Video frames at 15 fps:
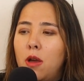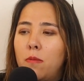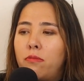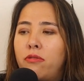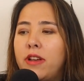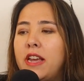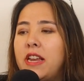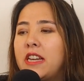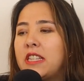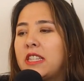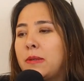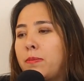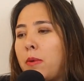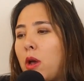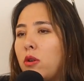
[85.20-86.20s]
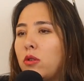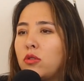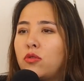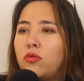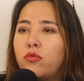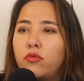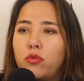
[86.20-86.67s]

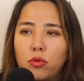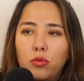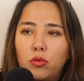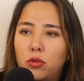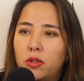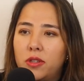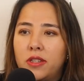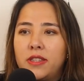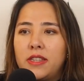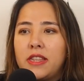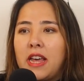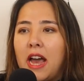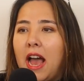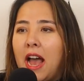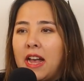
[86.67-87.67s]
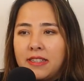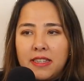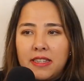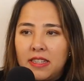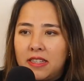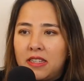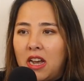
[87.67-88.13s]
predisposed rules that as a
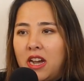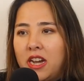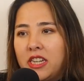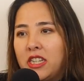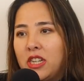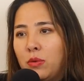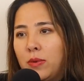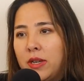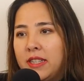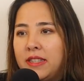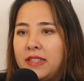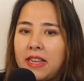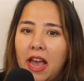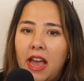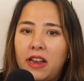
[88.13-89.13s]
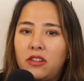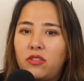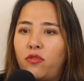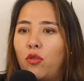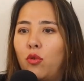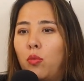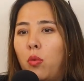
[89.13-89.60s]
society we set
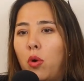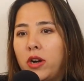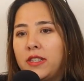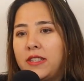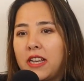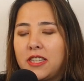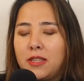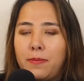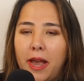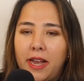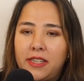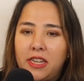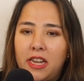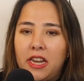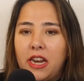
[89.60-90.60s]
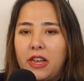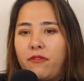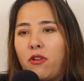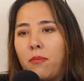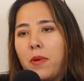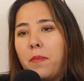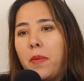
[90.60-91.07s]
for what is expected
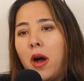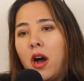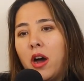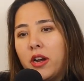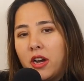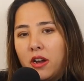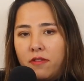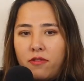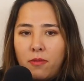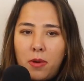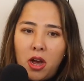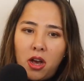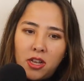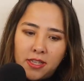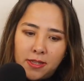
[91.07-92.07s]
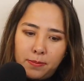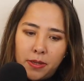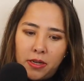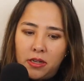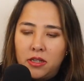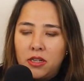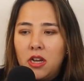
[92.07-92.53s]
from a partner, from a
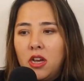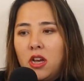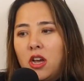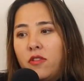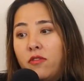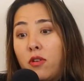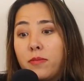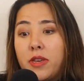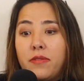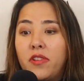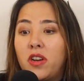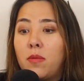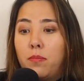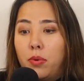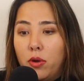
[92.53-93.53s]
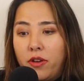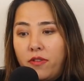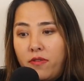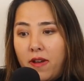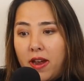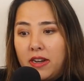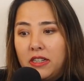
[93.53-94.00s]
husband, from even a
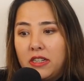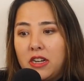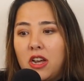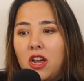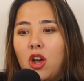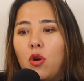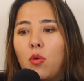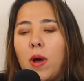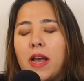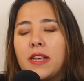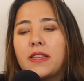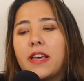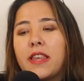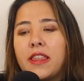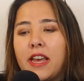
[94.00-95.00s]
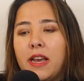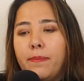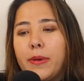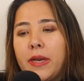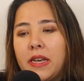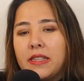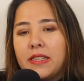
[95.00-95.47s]
boyfriend. Whereas I think
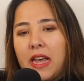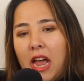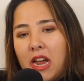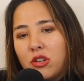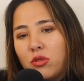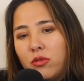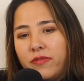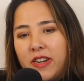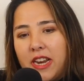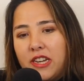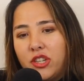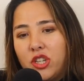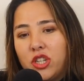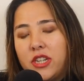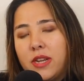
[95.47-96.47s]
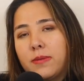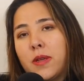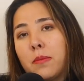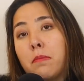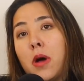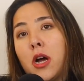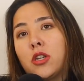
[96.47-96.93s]
because casual relationships are
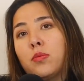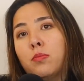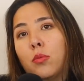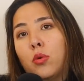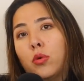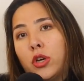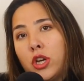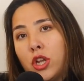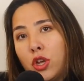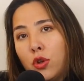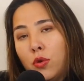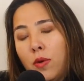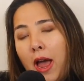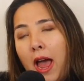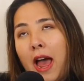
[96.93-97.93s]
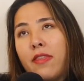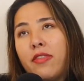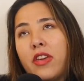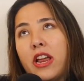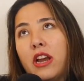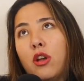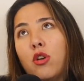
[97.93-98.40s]
much more new and
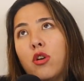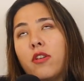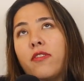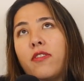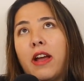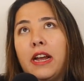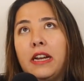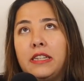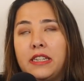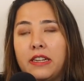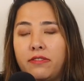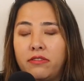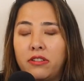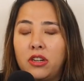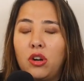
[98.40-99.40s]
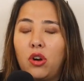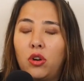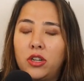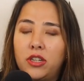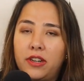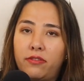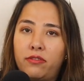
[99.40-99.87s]
they look very different
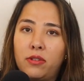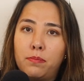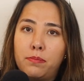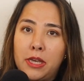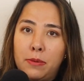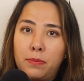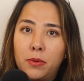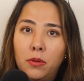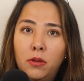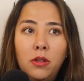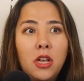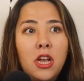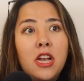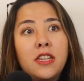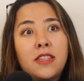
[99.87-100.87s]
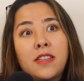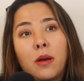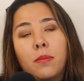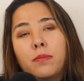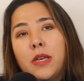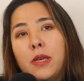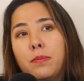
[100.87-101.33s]
on different people,
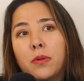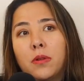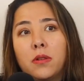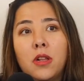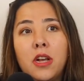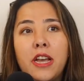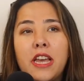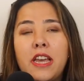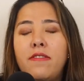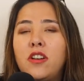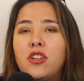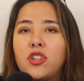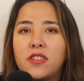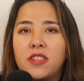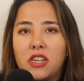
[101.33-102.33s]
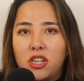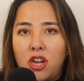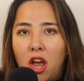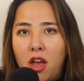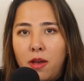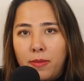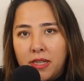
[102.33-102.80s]
some people, even just the
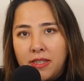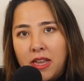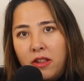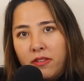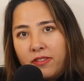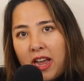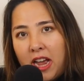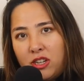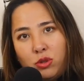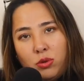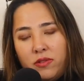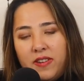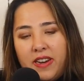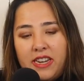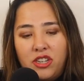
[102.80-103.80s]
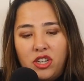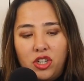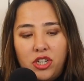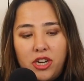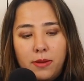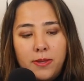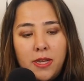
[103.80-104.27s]
term itself, casual
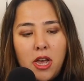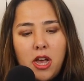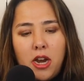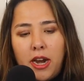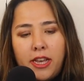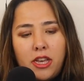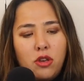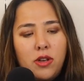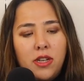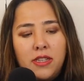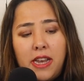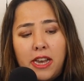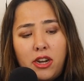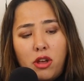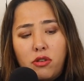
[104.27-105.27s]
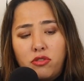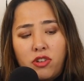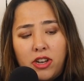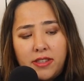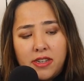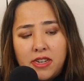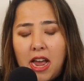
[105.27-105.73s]
relationships, like you can say no
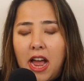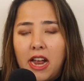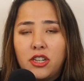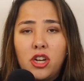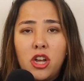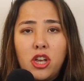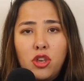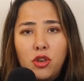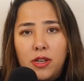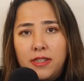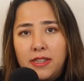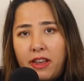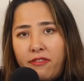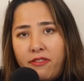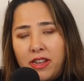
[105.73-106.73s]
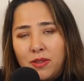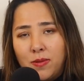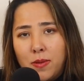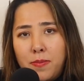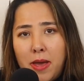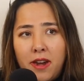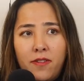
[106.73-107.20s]
strings attached, you could say friends
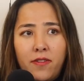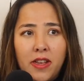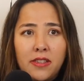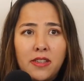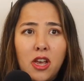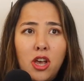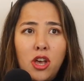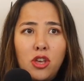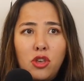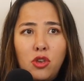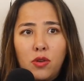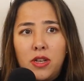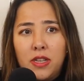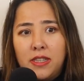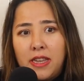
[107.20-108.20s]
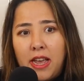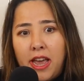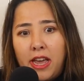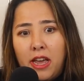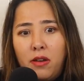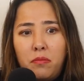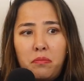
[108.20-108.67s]
with benefits, you could
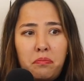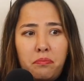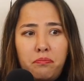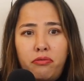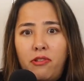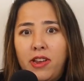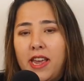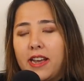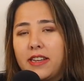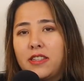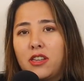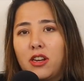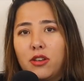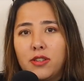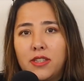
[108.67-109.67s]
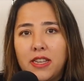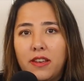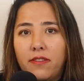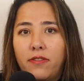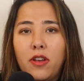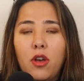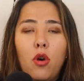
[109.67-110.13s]
say
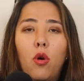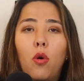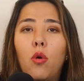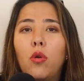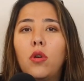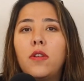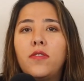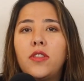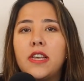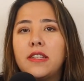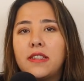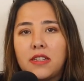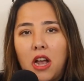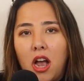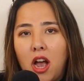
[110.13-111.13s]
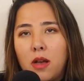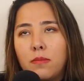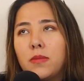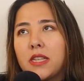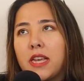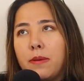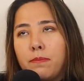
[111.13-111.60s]
pre-exclusive. All of these
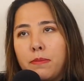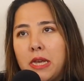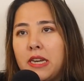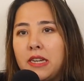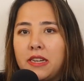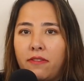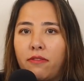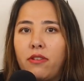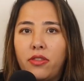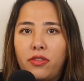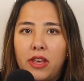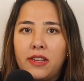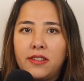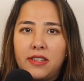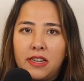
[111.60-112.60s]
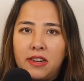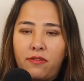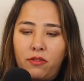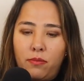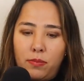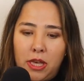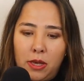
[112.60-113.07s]
terms can mean different things to
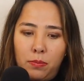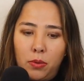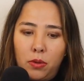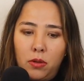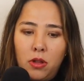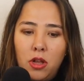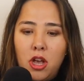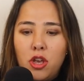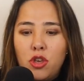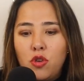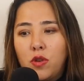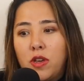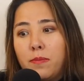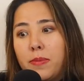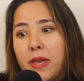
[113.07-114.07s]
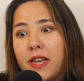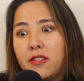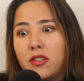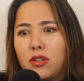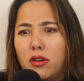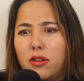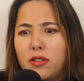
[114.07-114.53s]
different people. You can be
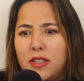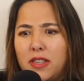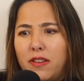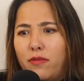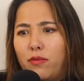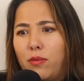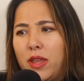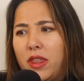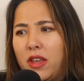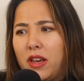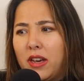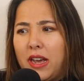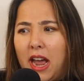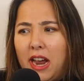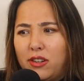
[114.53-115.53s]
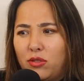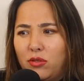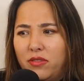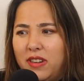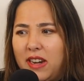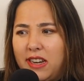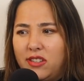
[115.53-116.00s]
exclusive with a
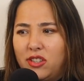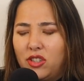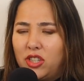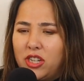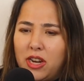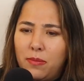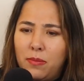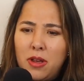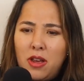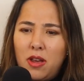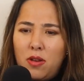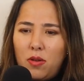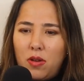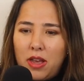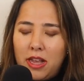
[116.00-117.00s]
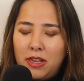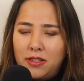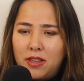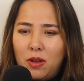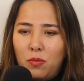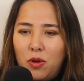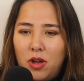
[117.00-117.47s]
casual relationship in
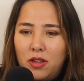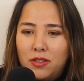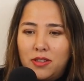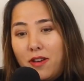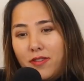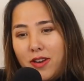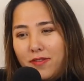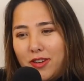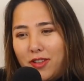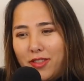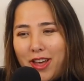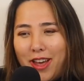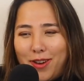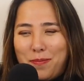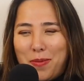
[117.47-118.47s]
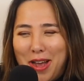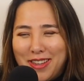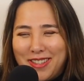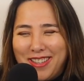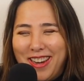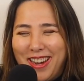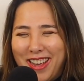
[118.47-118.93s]
some worlds. I've never done that
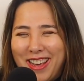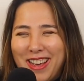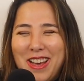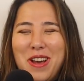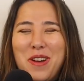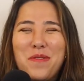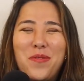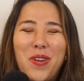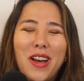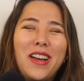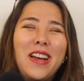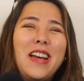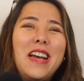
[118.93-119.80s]
personally, but